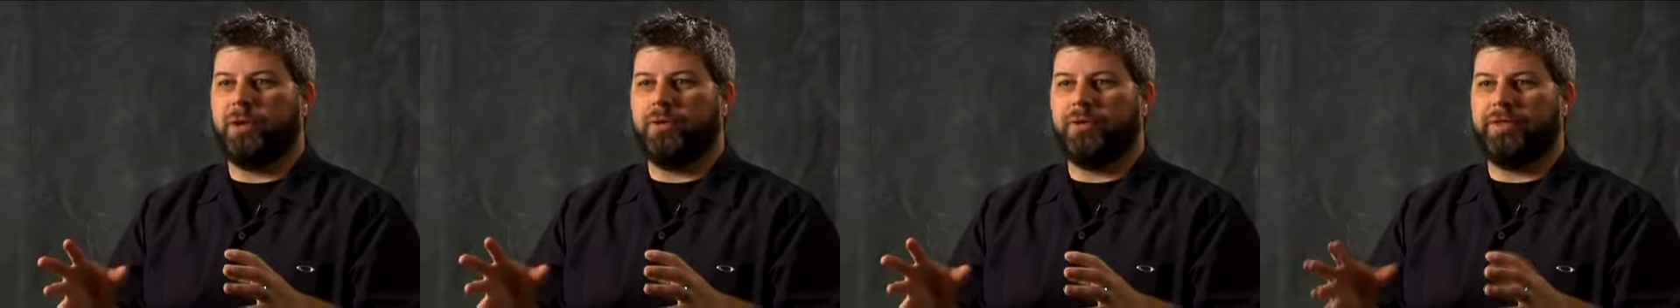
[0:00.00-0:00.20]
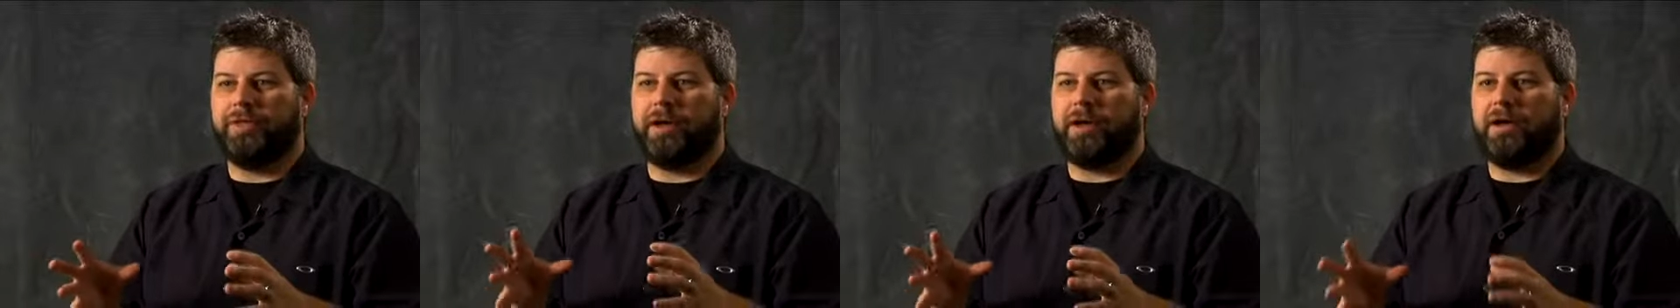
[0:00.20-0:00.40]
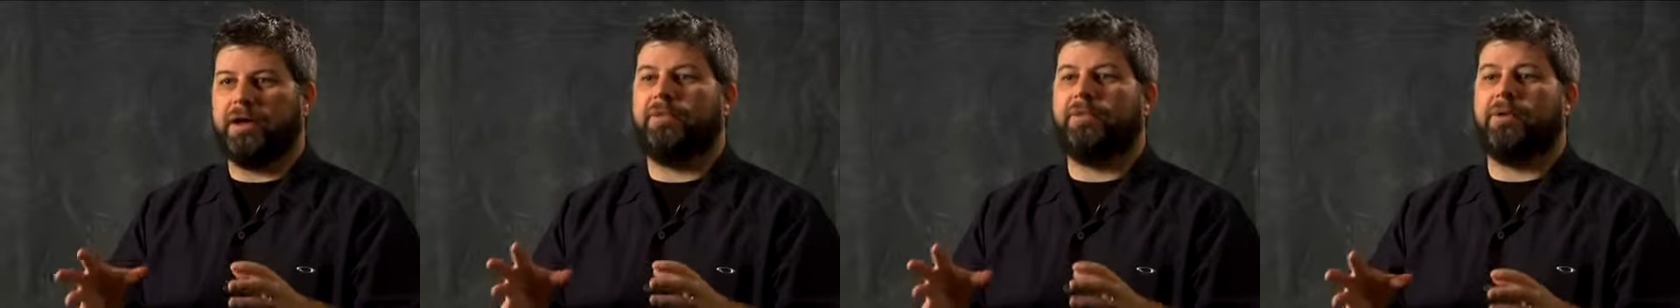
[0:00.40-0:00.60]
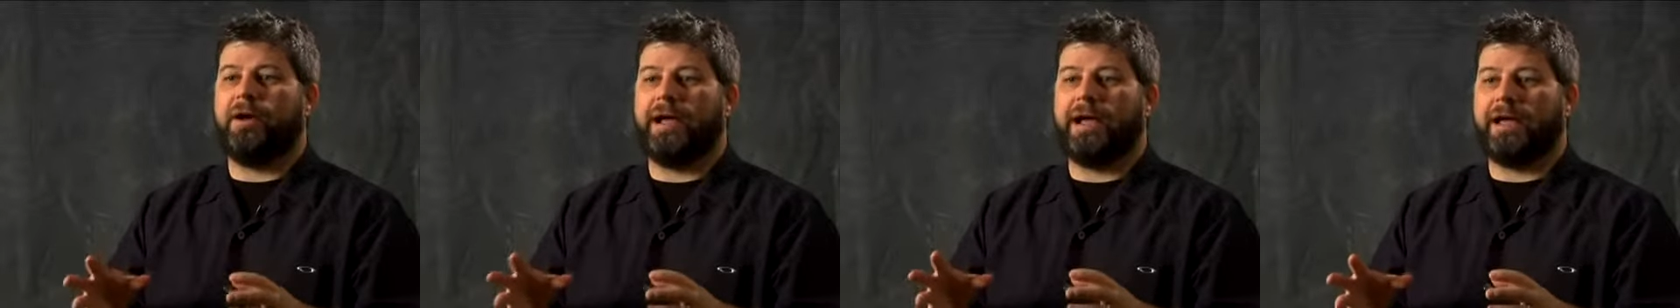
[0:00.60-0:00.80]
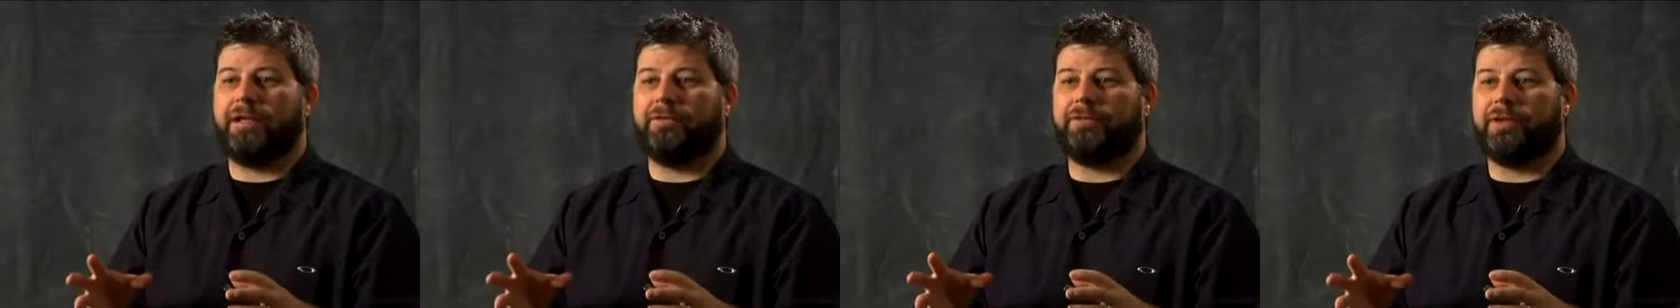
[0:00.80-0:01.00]
without ever
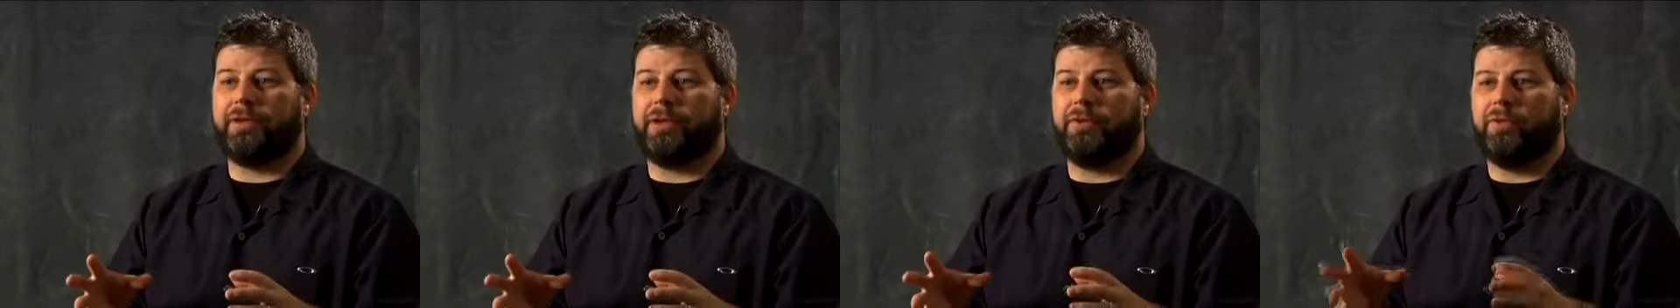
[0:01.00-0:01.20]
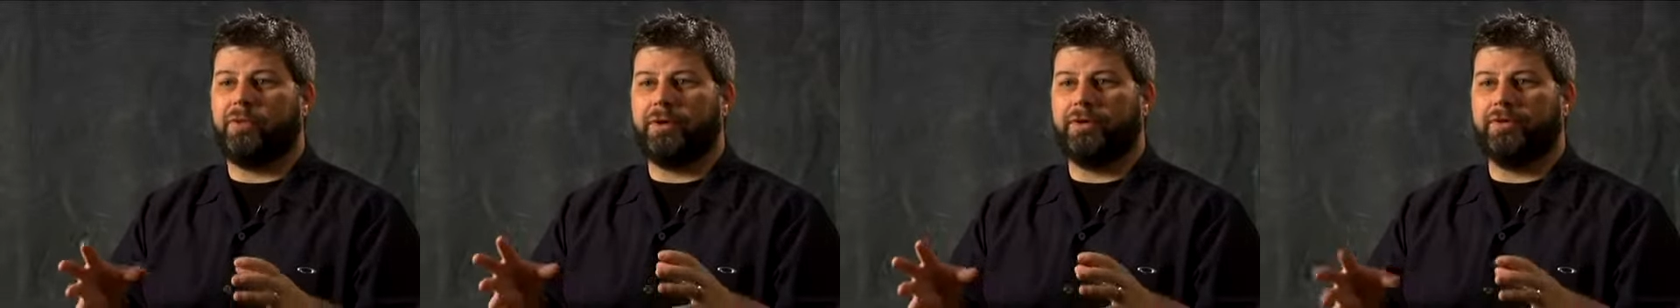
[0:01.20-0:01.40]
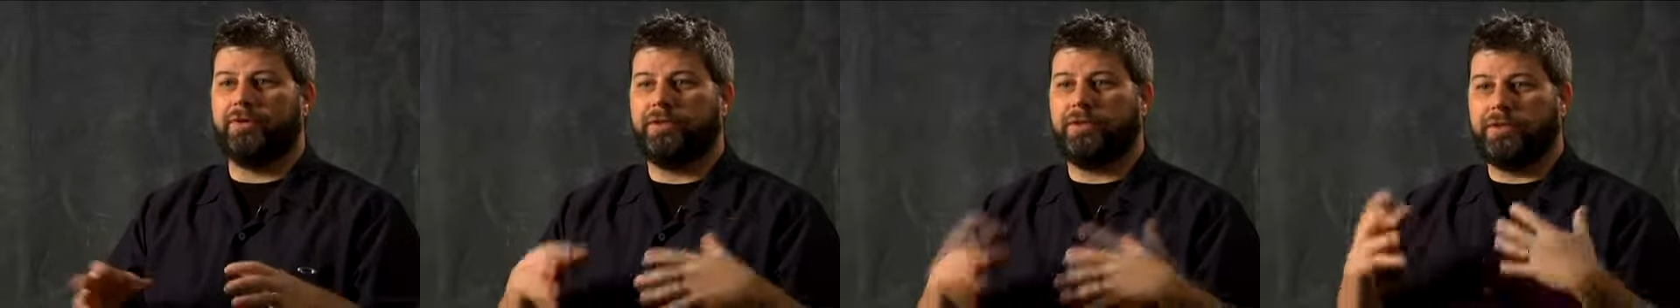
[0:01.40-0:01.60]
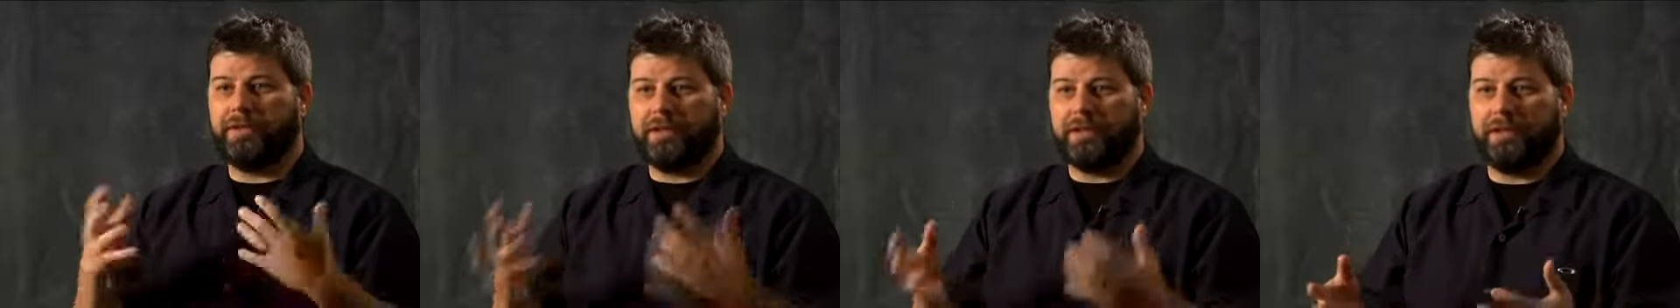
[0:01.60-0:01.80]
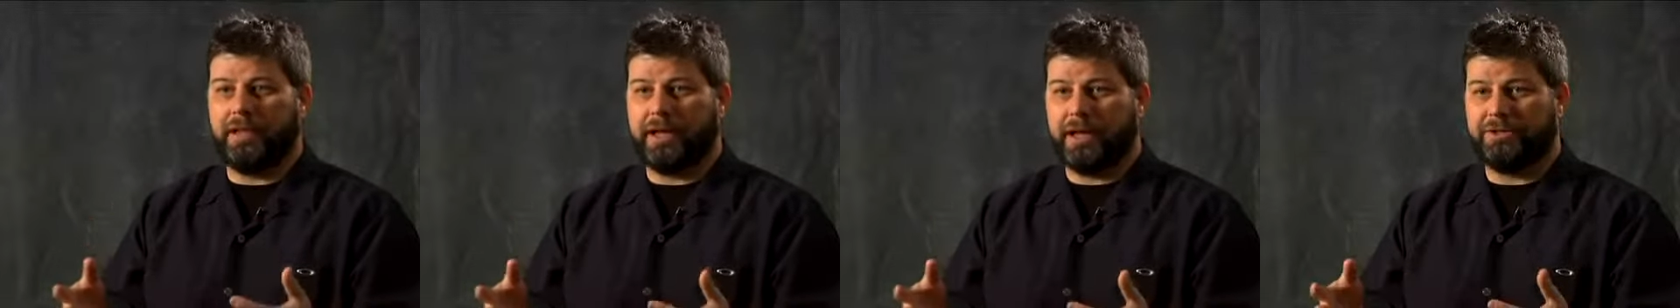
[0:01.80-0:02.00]
asking what are the
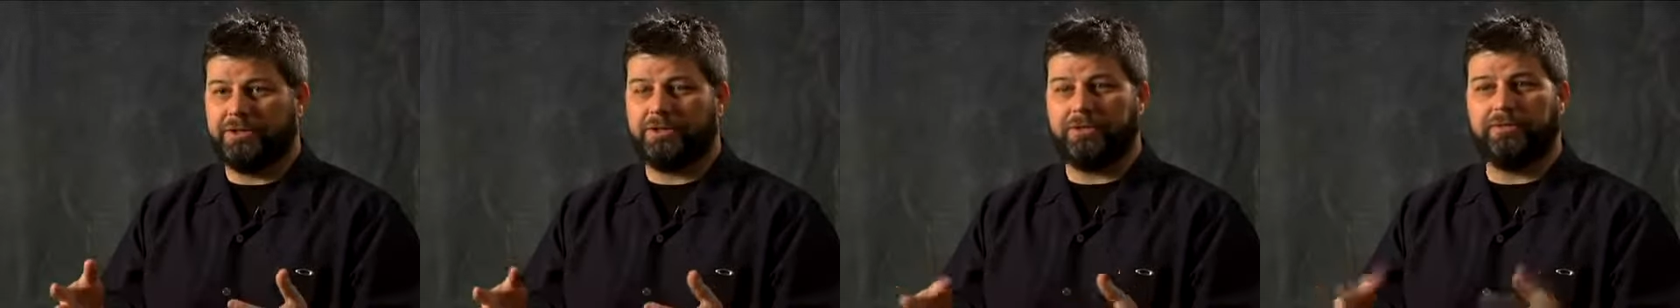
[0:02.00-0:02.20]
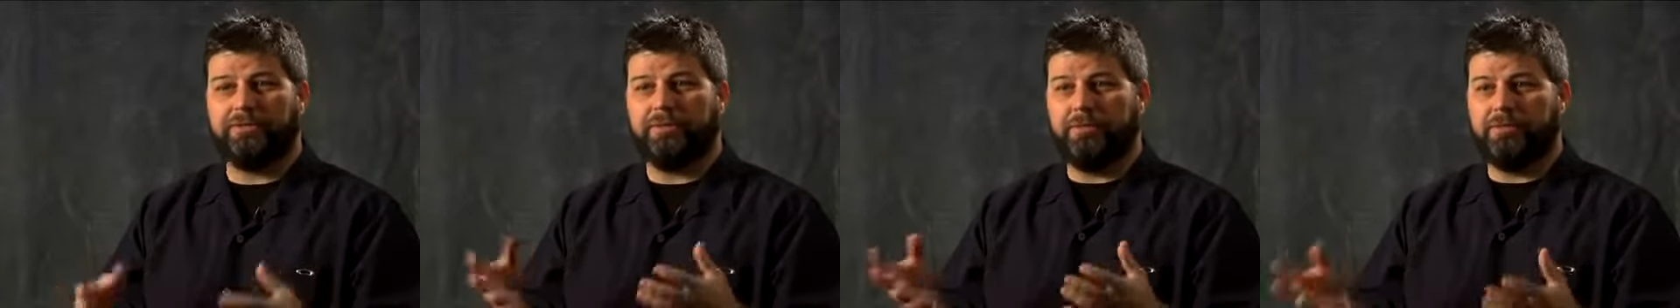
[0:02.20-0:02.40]
theological,